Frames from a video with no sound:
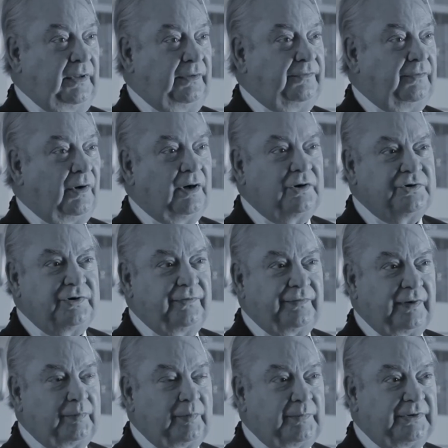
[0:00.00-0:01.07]
So arginine
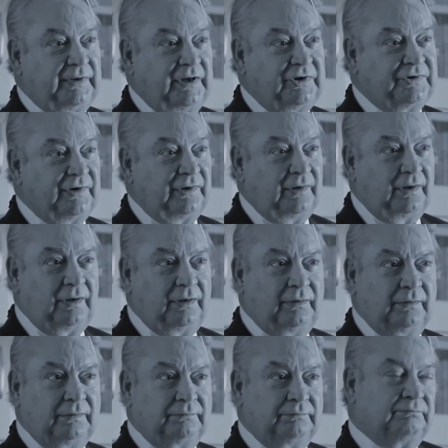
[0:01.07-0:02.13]
supplementation
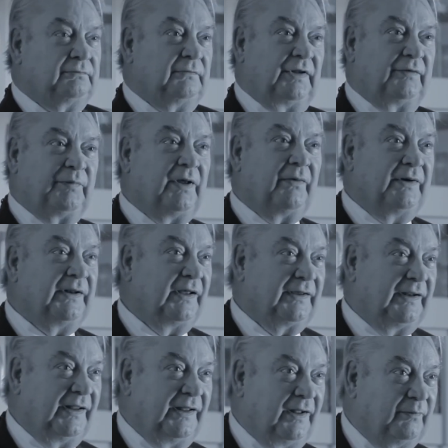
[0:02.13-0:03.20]
alone is probably
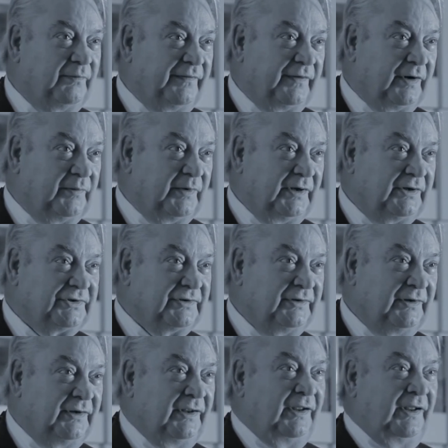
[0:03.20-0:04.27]
not going to help very much.